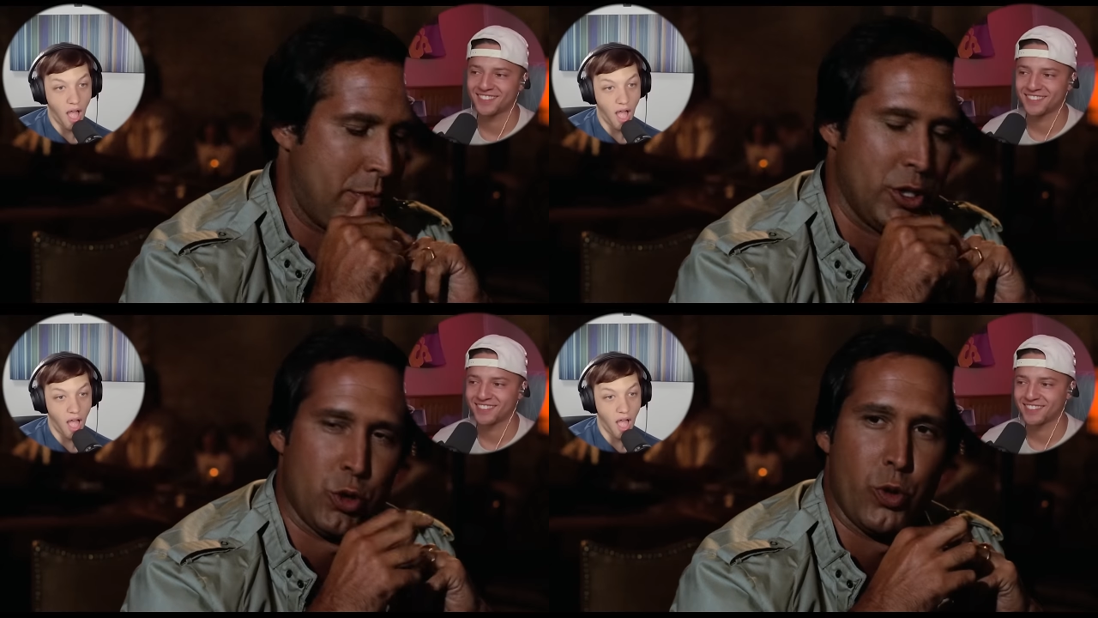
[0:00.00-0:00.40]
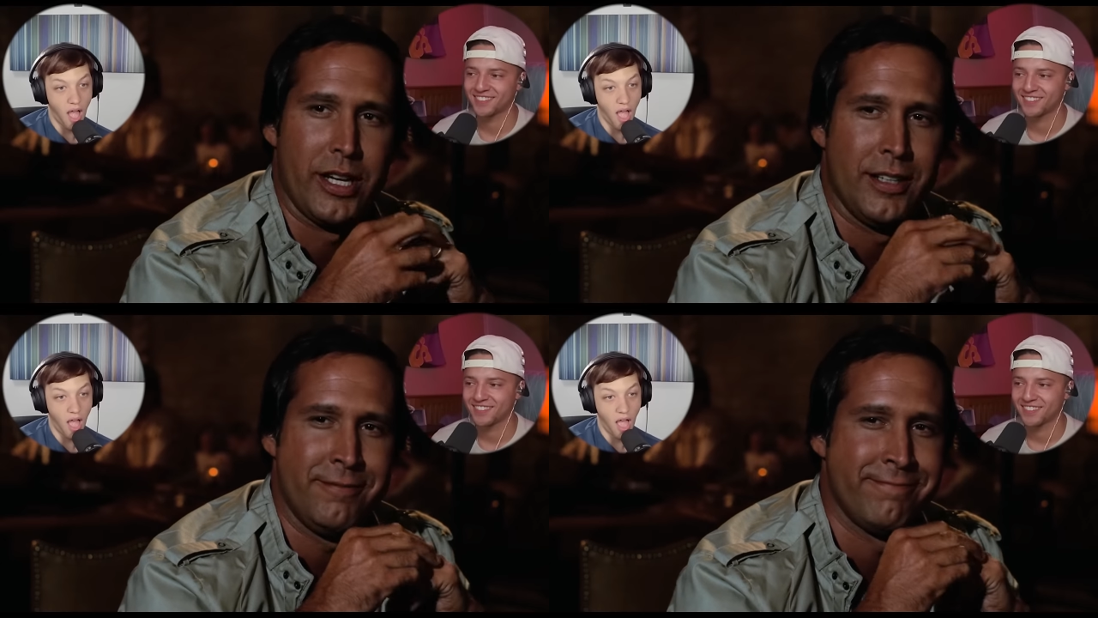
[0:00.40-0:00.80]
Speaker 1: My brother's
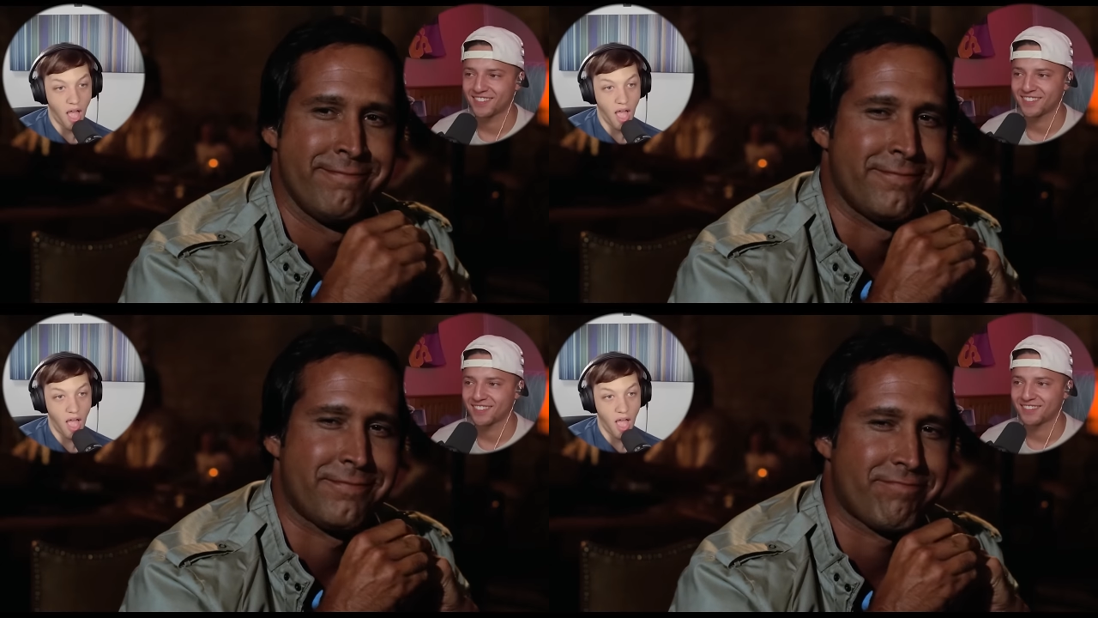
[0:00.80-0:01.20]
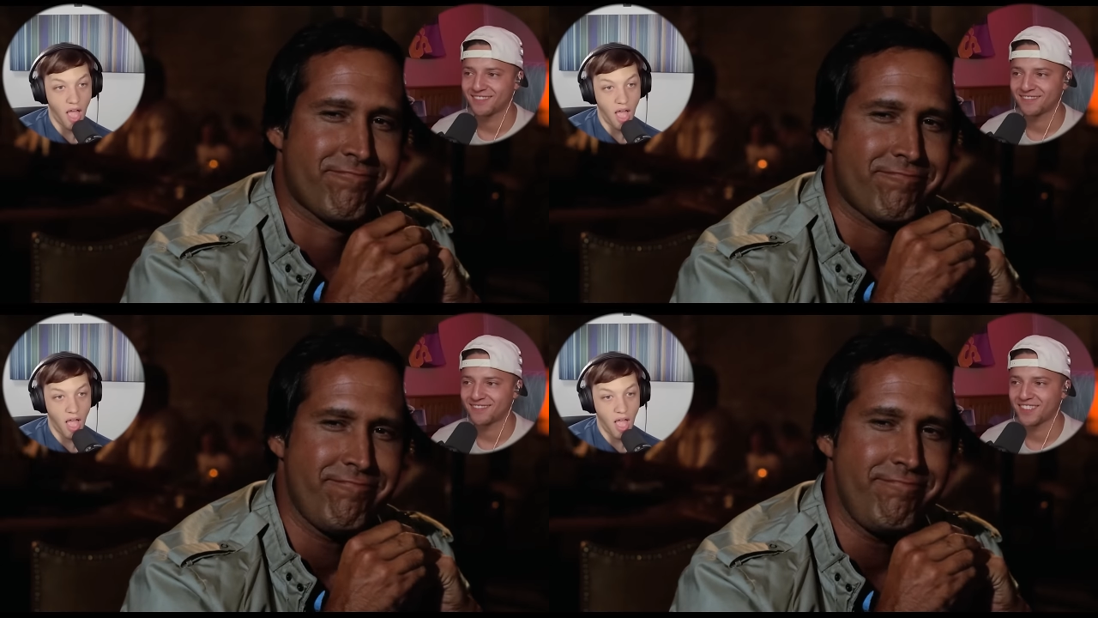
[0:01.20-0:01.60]
ring.
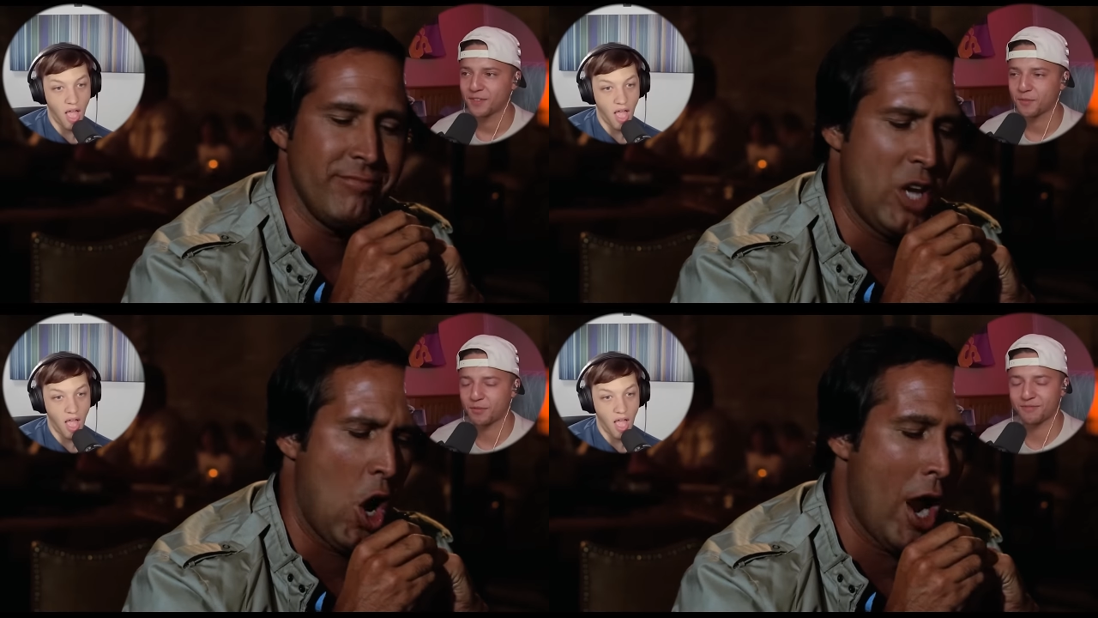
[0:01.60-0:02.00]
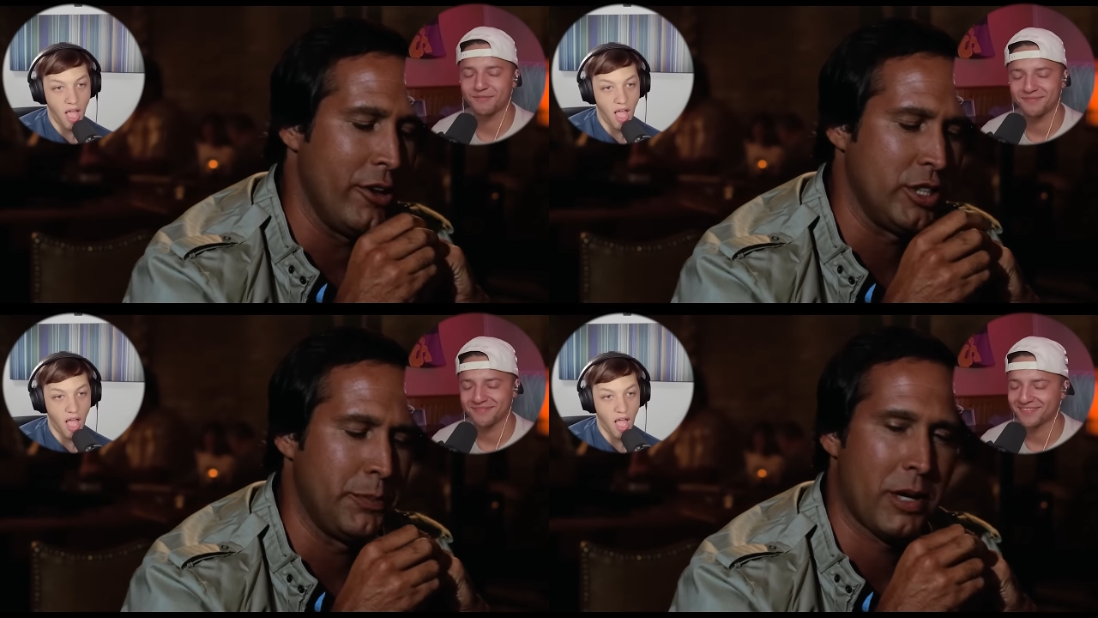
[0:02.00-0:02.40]
No,
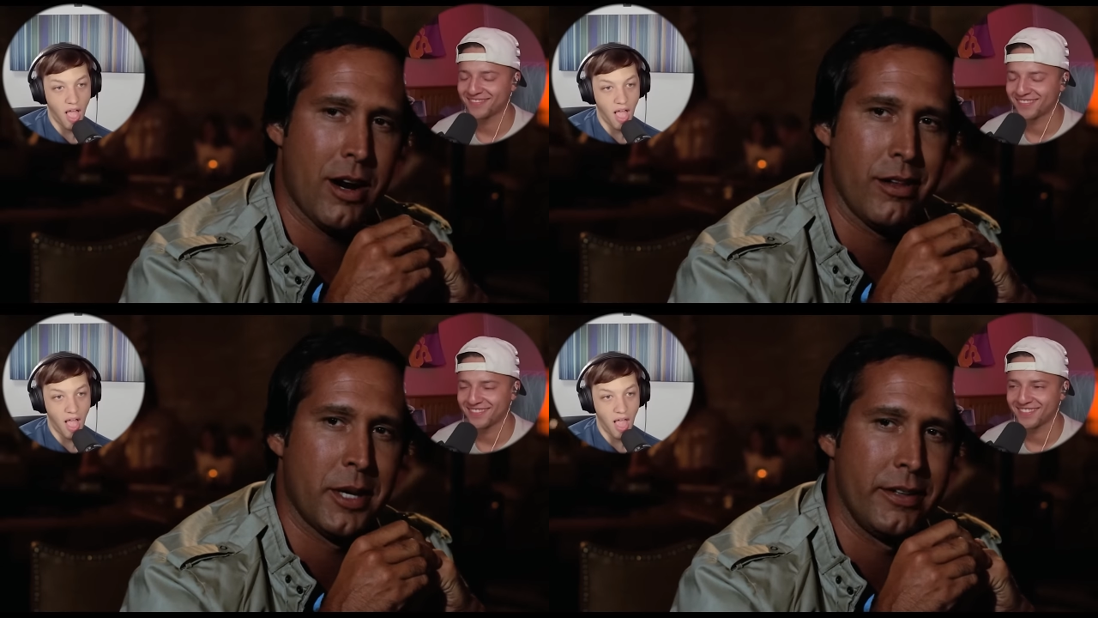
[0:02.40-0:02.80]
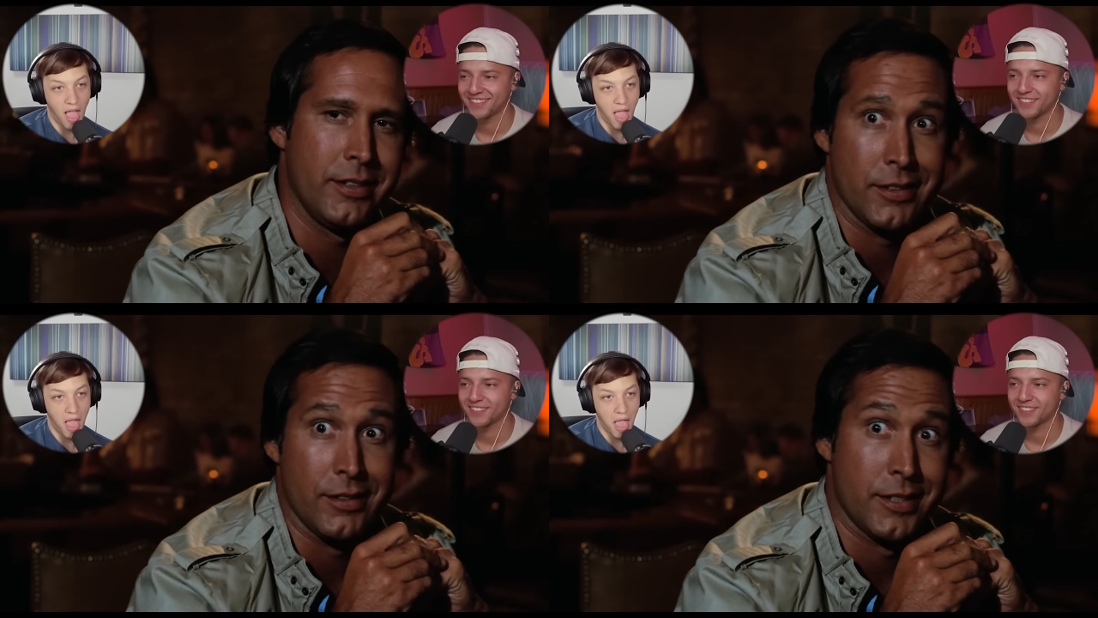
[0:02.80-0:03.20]
I usually borrow them on
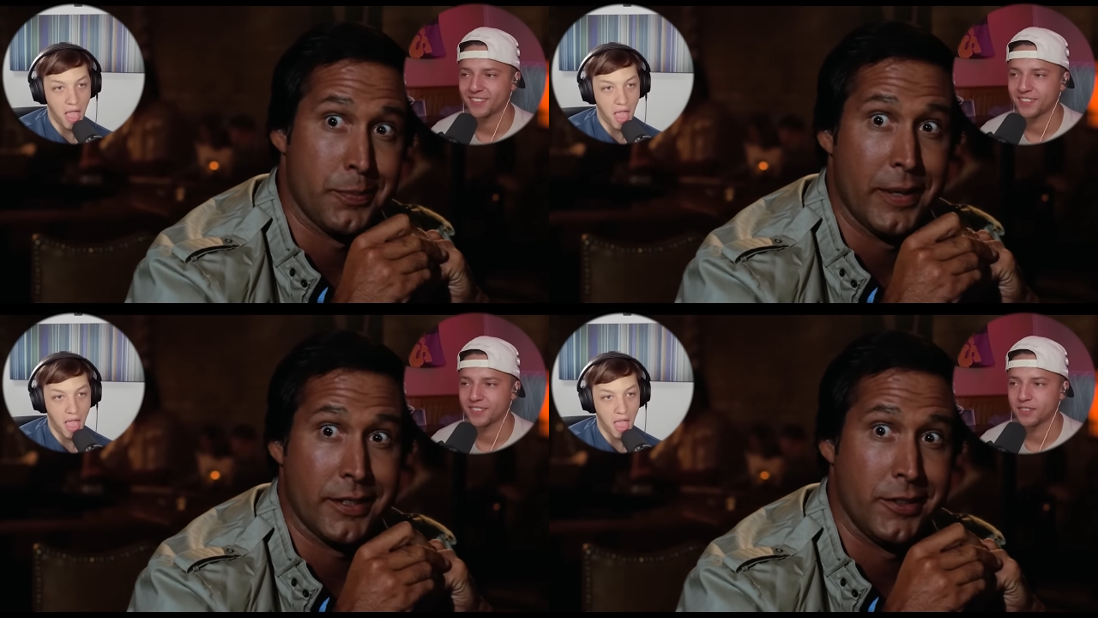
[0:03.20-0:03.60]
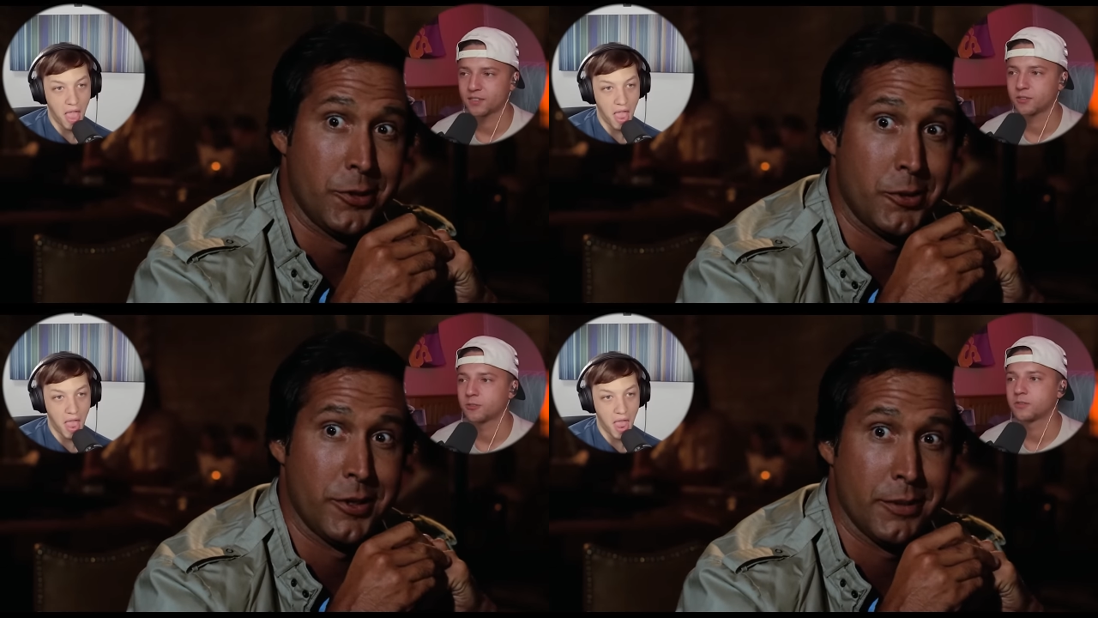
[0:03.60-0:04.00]
these little
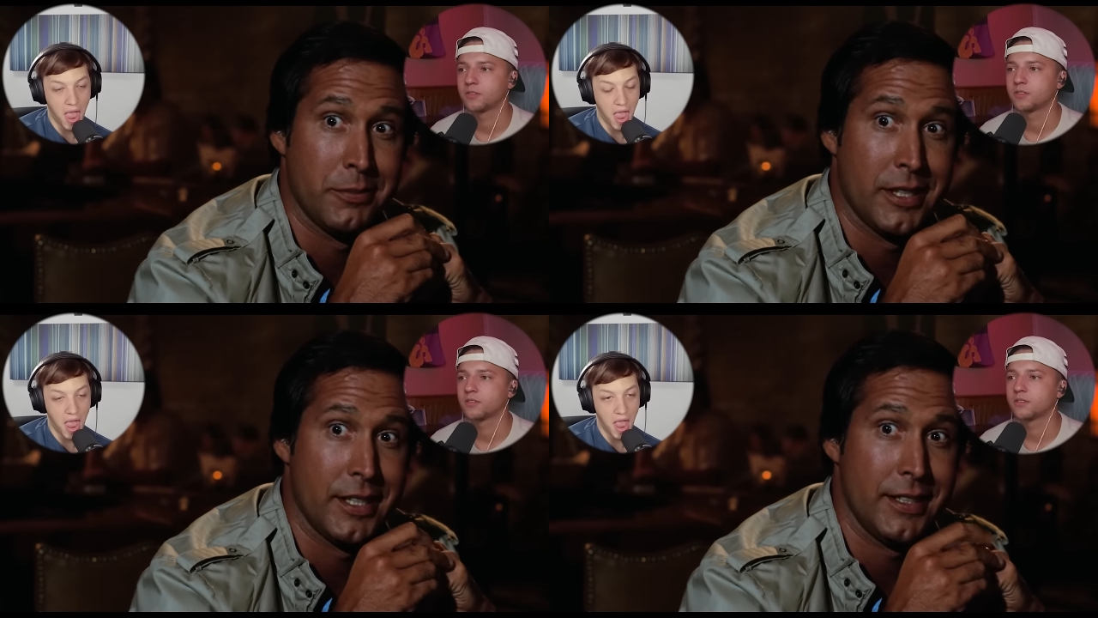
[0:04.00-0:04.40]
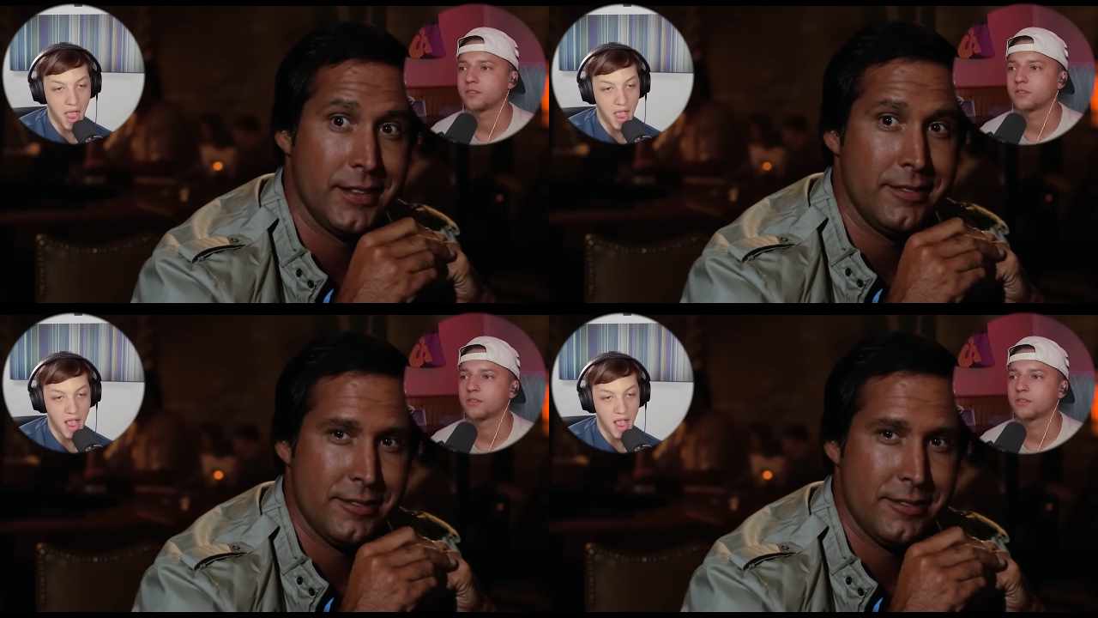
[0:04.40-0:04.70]
inspection tours of mine.